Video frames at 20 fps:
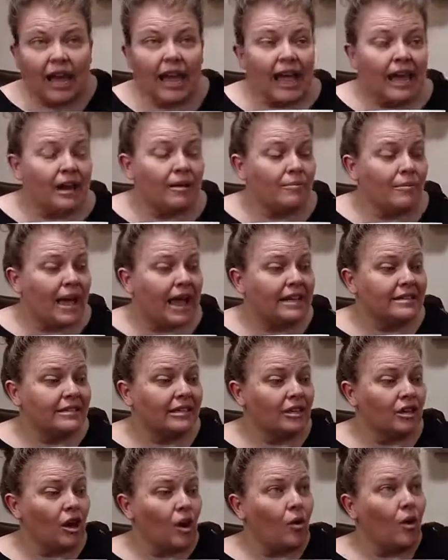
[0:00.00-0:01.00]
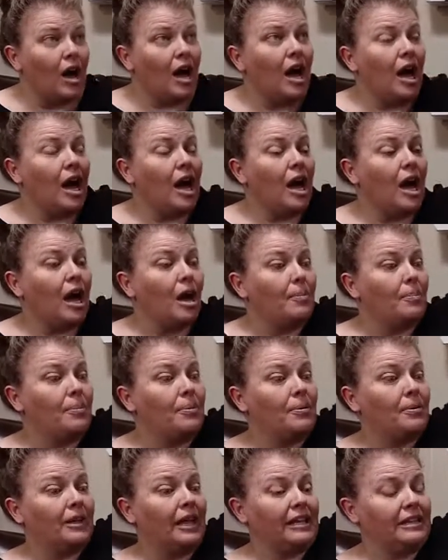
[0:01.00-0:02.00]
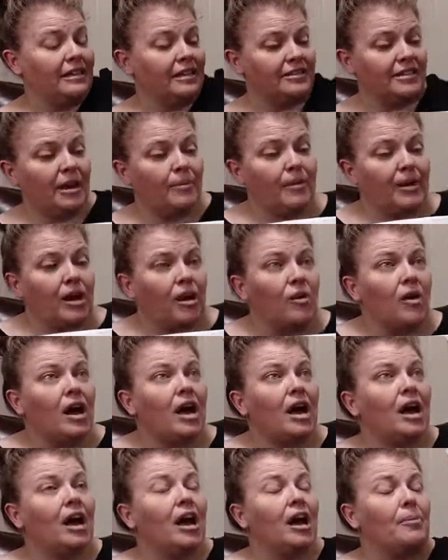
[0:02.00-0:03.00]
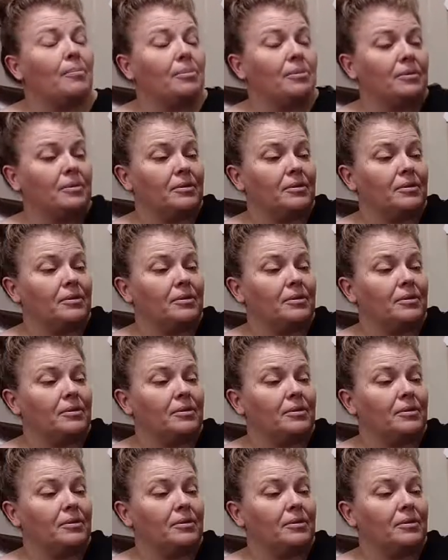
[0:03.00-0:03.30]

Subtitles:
And it makes it go up. Like this. Everybody go up.